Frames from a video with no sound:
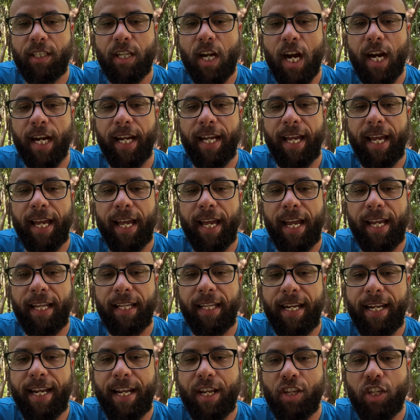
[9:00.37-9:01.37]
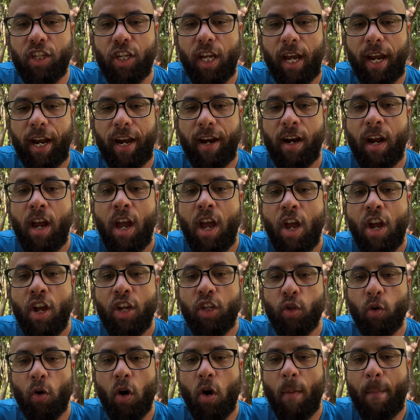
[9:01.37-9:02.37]
target and leading Chair
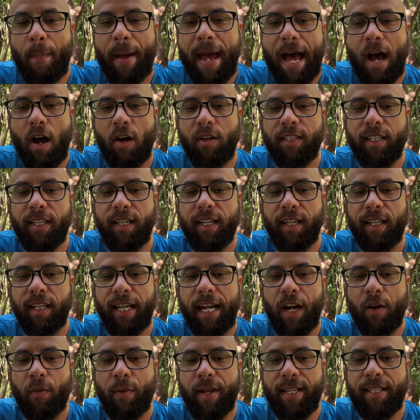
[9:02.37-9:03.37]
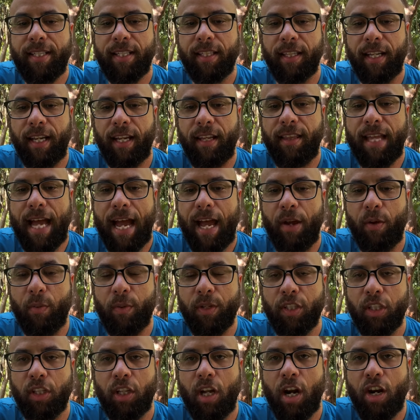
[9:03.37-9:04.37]
Jerome Powell to declare recently that it
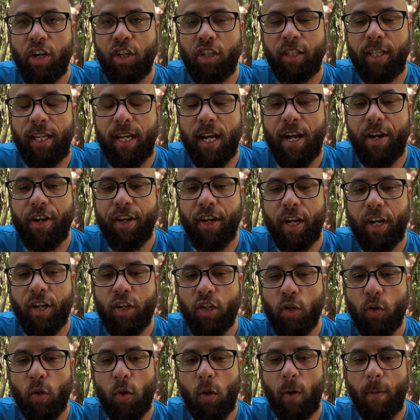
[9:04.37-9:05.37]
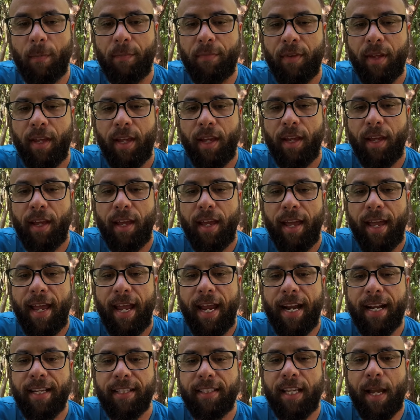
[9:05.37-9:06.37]
was largely under control.
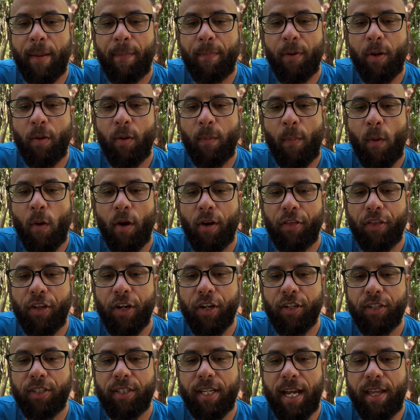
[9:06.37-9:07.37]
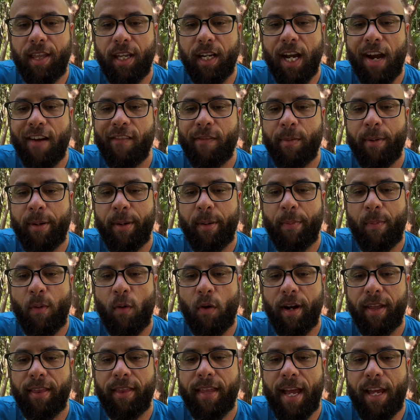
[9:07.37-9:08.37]
In a separate report Thursday, the government
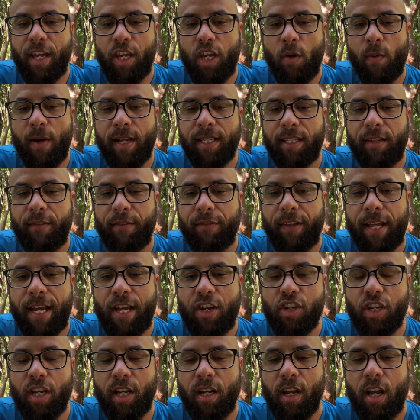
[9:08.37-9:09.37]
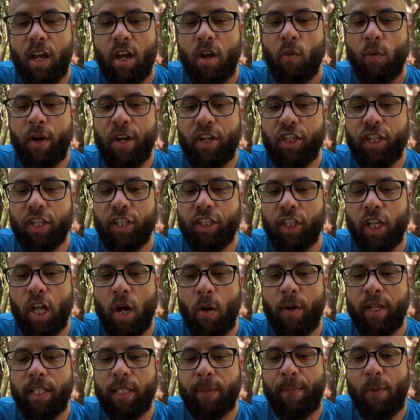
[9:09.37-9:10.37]
reported that U S inflation reached its
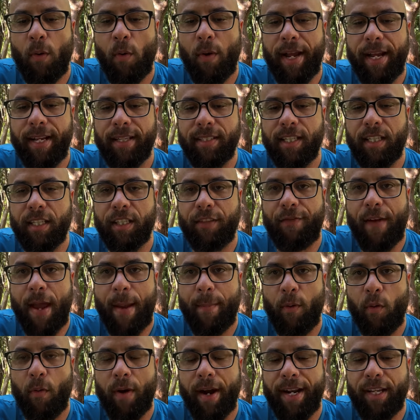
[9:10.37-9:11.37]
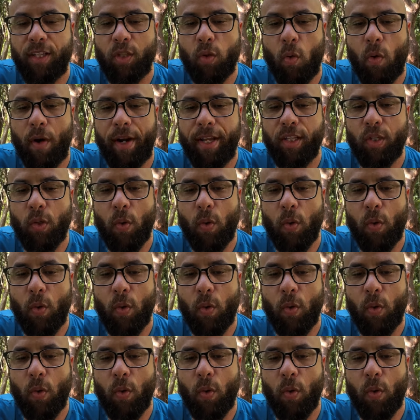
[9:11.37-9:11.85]
lowest point since February twenty